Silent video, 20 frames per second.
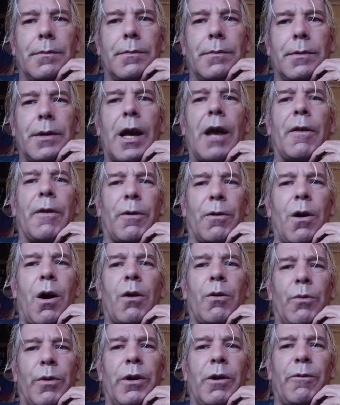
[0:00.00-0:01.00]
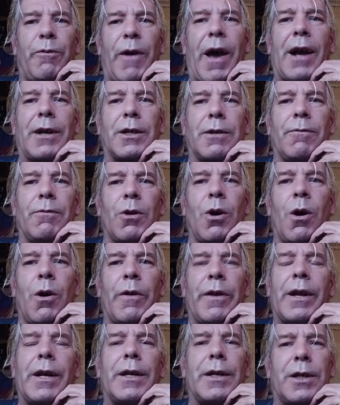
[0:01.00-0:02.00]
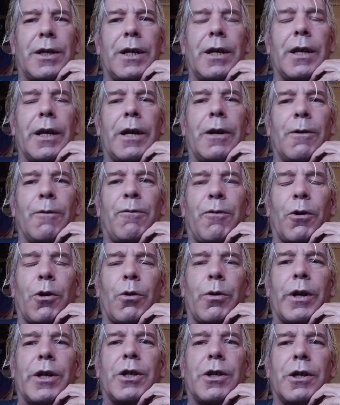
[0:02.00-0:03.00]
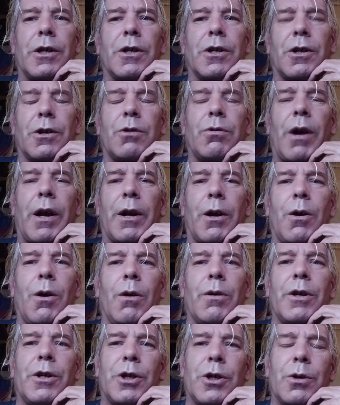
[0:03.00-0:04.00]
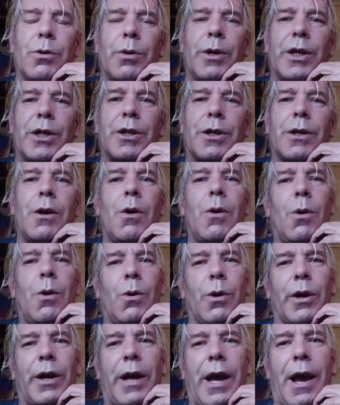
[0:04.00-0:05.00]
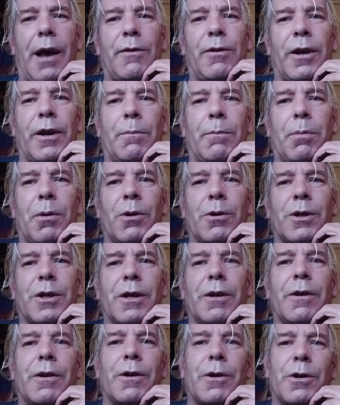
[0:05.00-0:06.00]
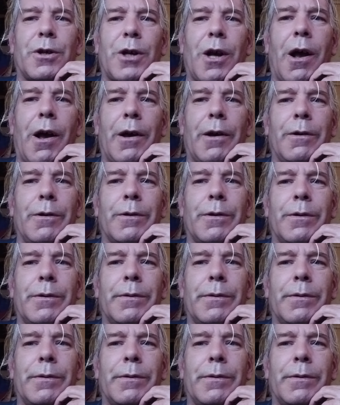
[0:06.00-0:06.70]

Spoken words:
And there are real facts of law that it's illegal for Christians to try to call a Jewish or Catholic person their child.